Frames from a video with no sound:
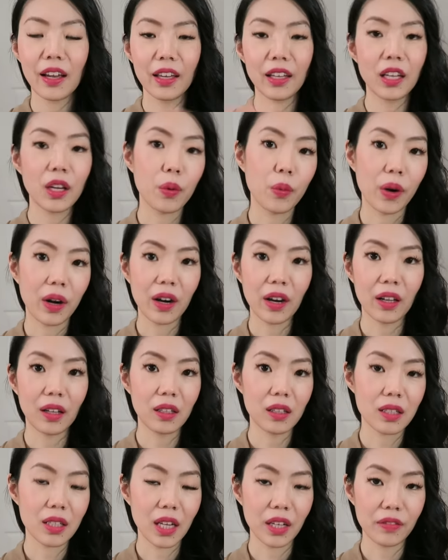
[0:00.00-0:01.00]
anywhere
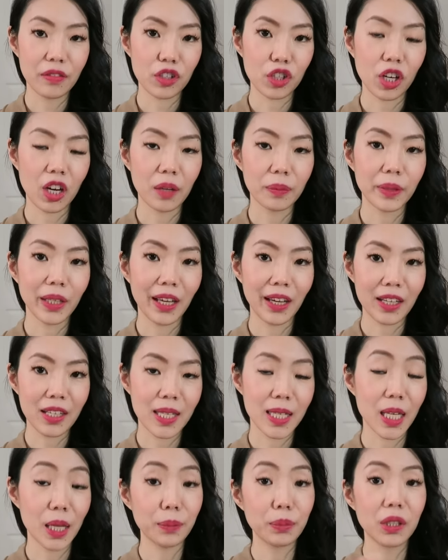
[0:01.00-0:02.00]
else I've shopped
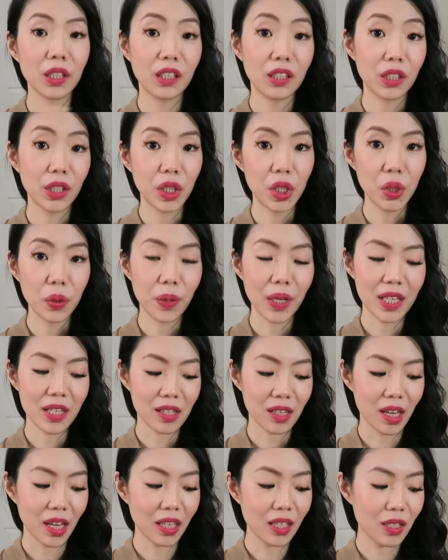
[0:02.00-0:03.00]
except in the
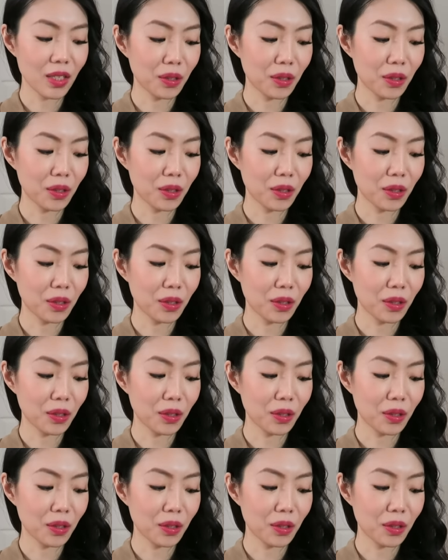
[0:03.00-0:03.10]
USA.